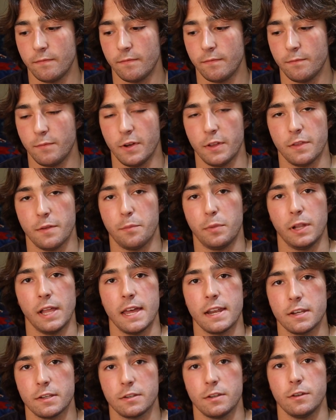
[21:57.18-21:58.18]
But the
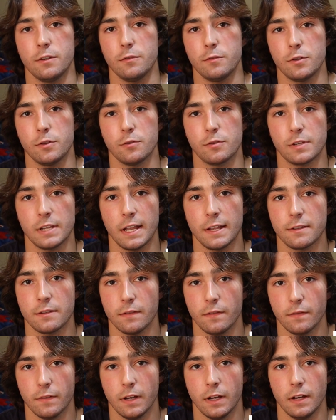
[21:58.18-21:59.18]
plan is to do 2 sets
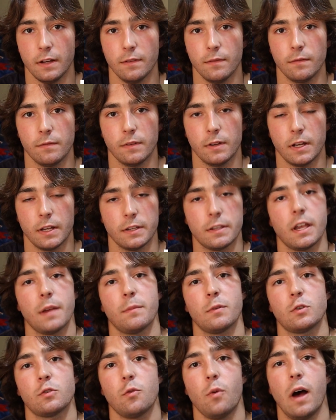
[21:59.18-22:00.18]
of a
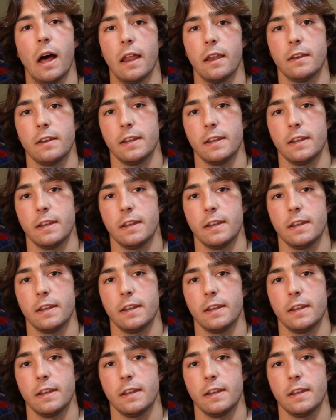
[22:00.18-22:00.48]
type of squat.